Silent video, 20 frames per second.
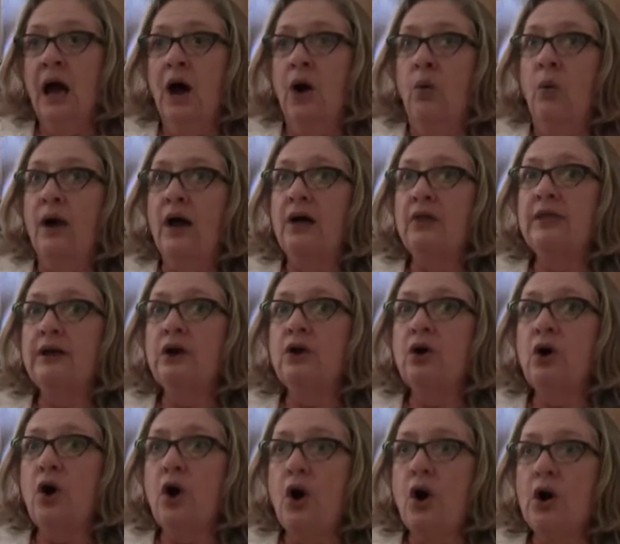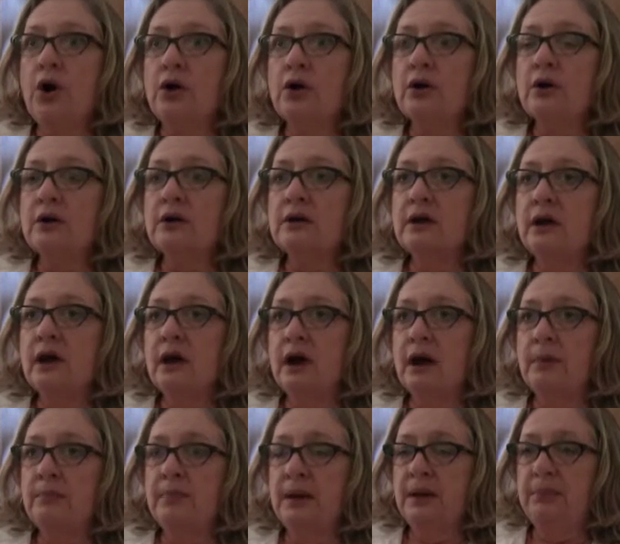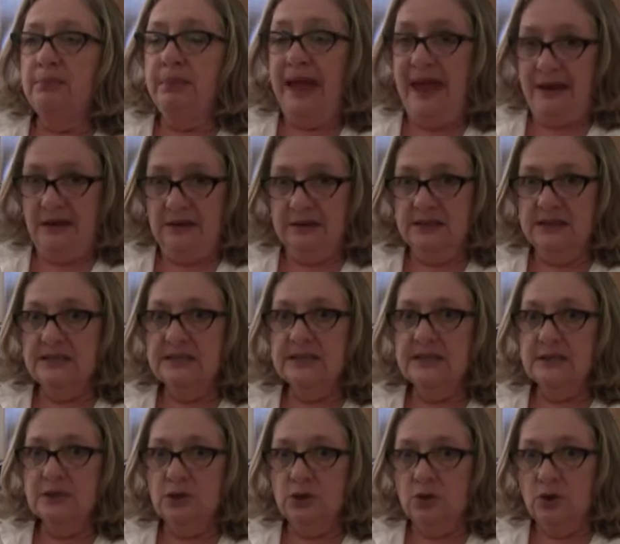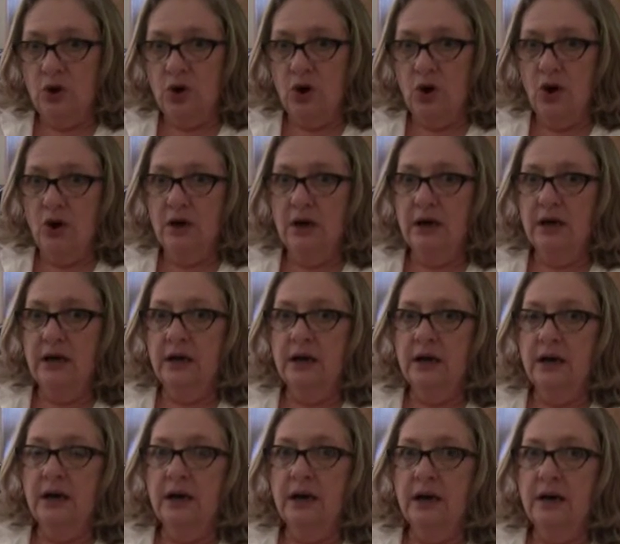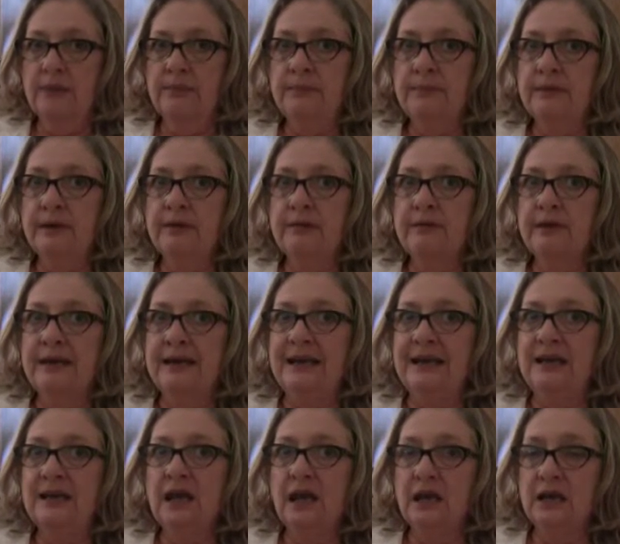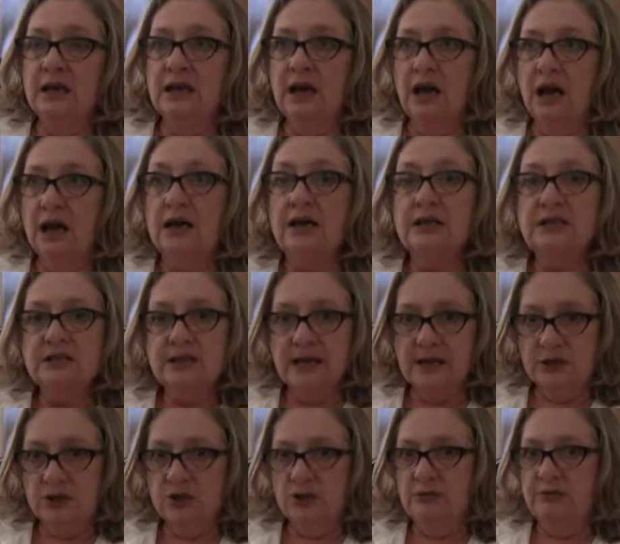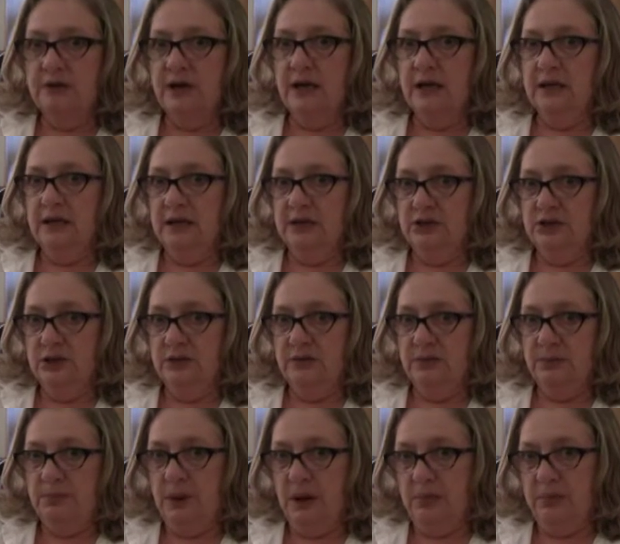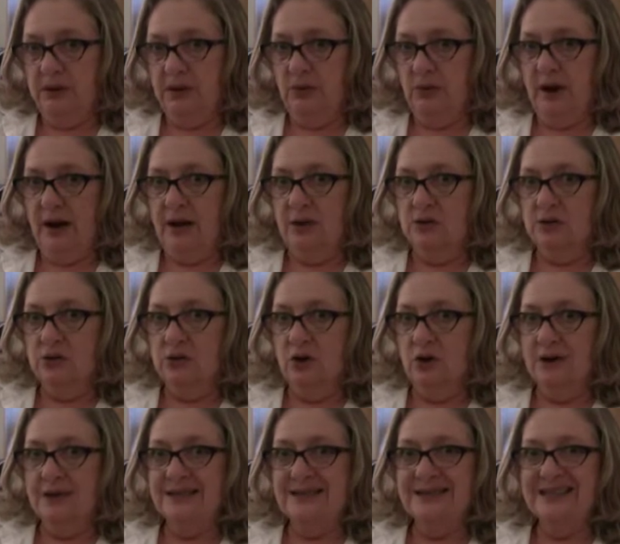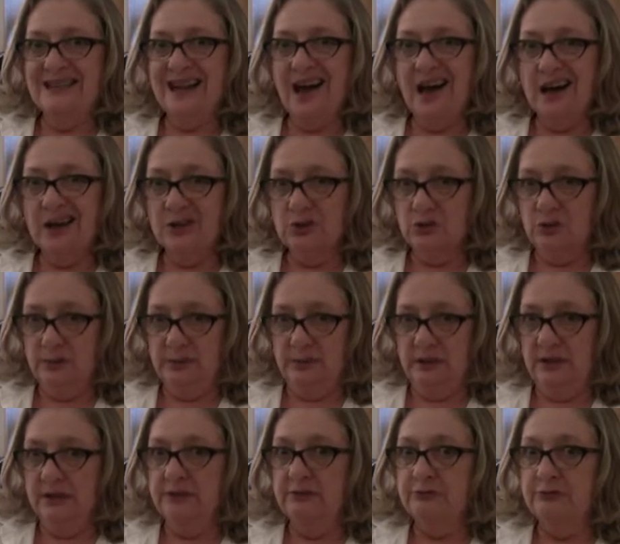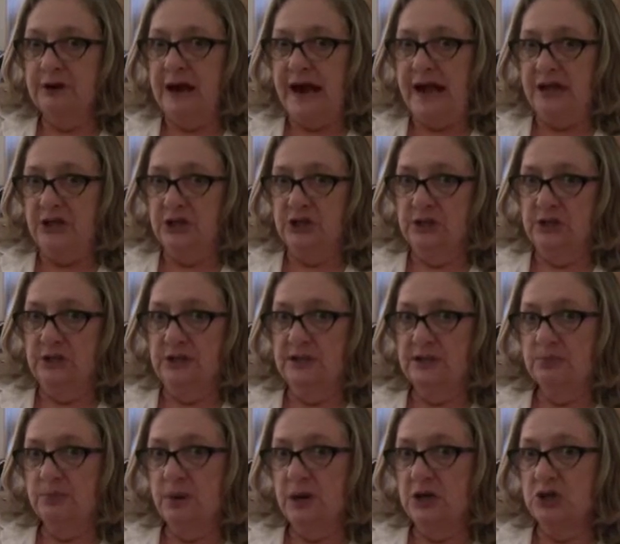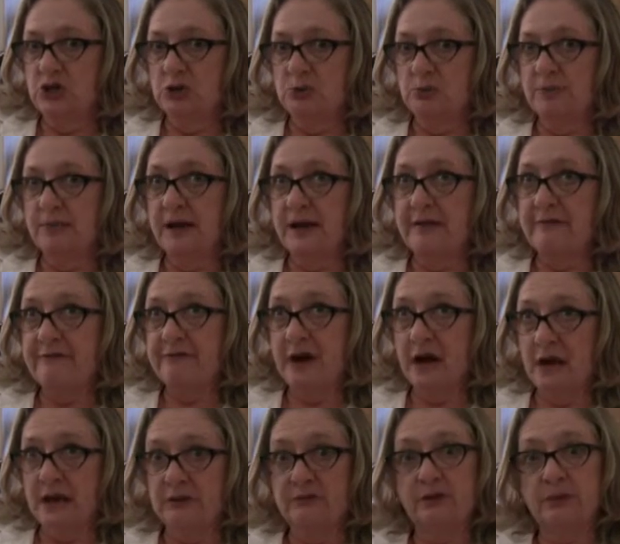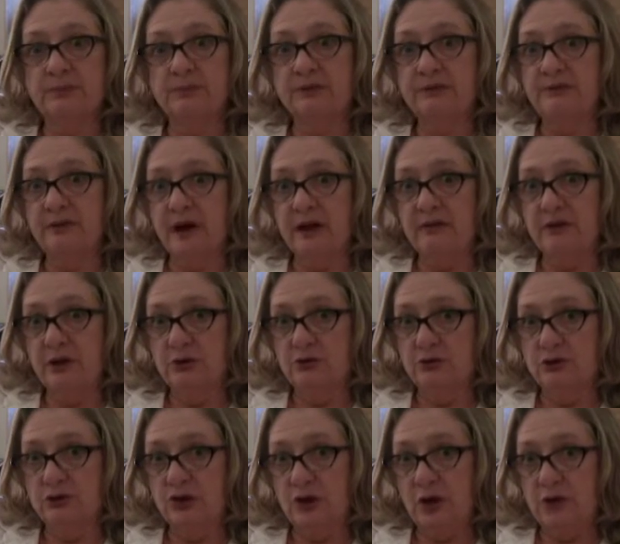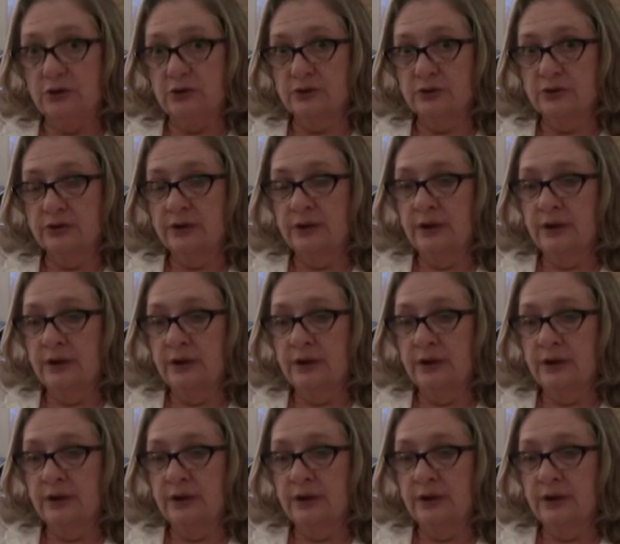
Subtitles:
Well, there are penalties in the law. An unintentional violation of the public records law is a non-criminal infraction that's punishable by a fine of up to $500.